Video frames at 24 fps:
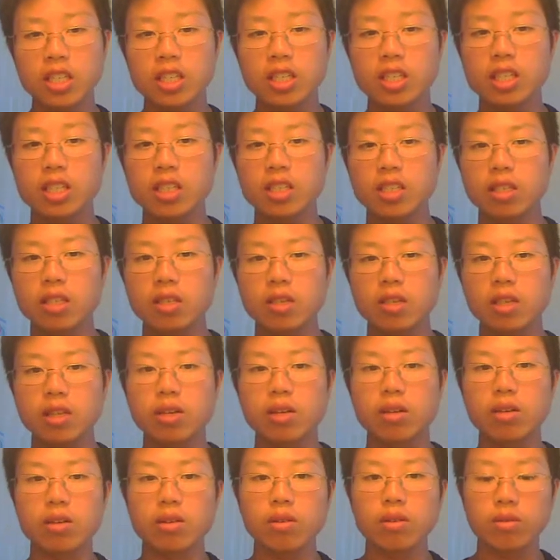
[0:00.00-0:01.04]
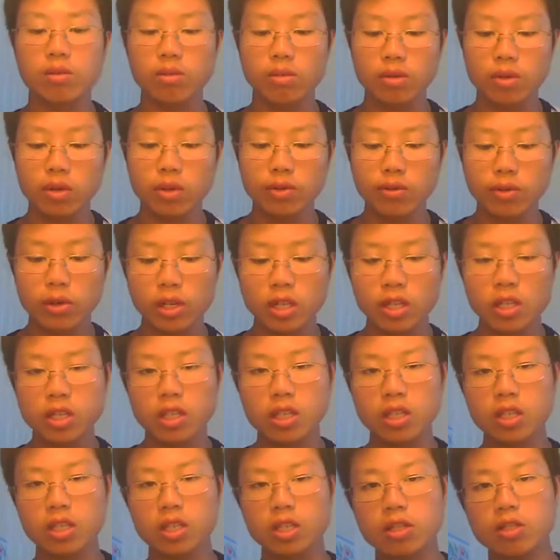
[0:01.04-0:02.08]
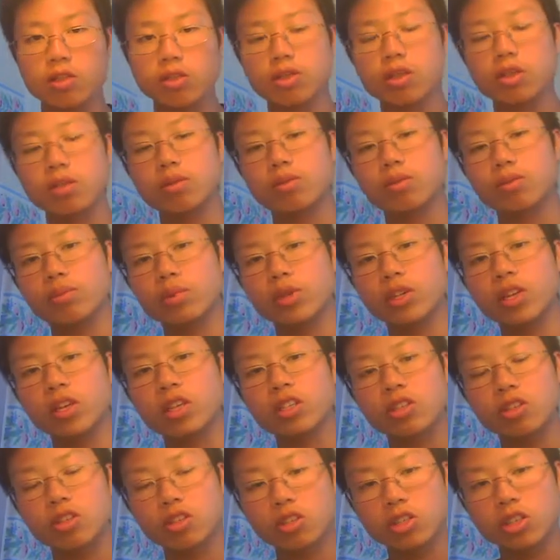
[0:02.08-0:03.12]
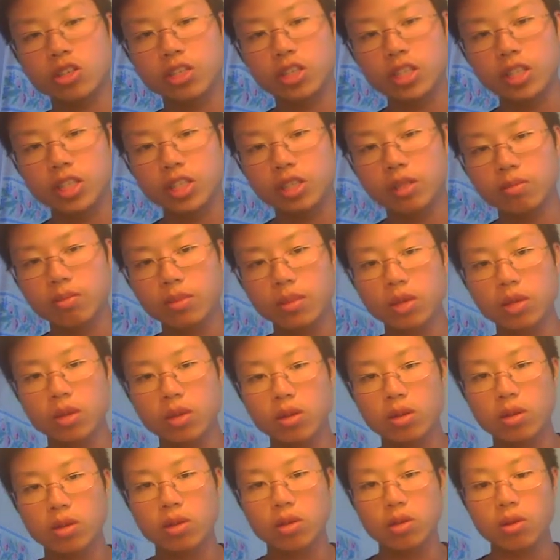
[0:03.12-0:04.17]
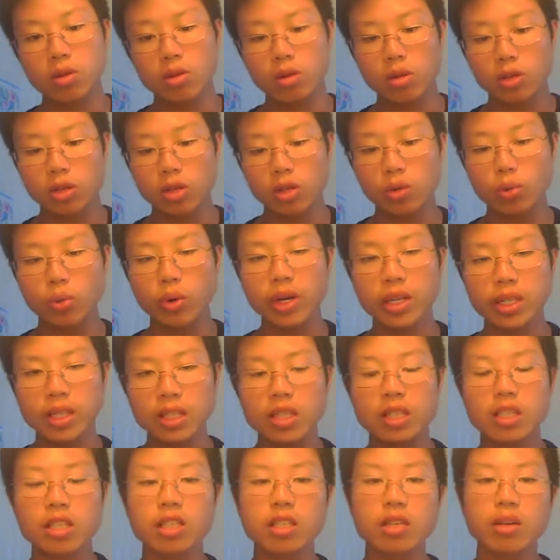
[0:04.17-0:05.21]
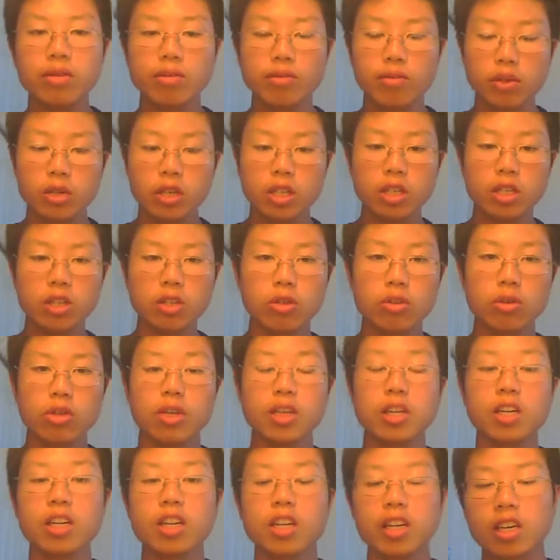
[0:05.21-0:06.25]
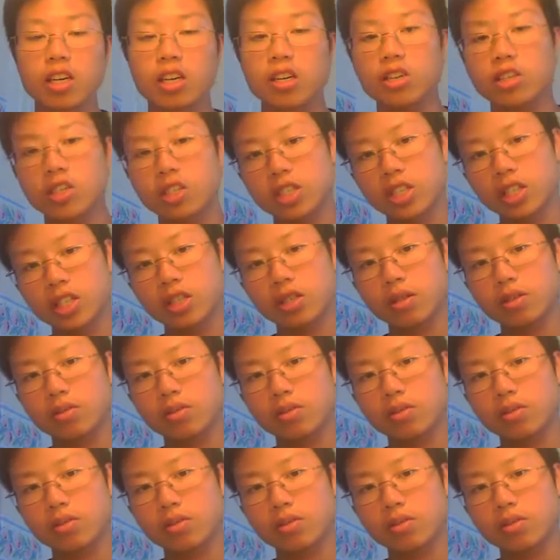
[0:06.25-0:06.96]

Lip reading: is converted to potential energy, the rest is converted to kinetic energy.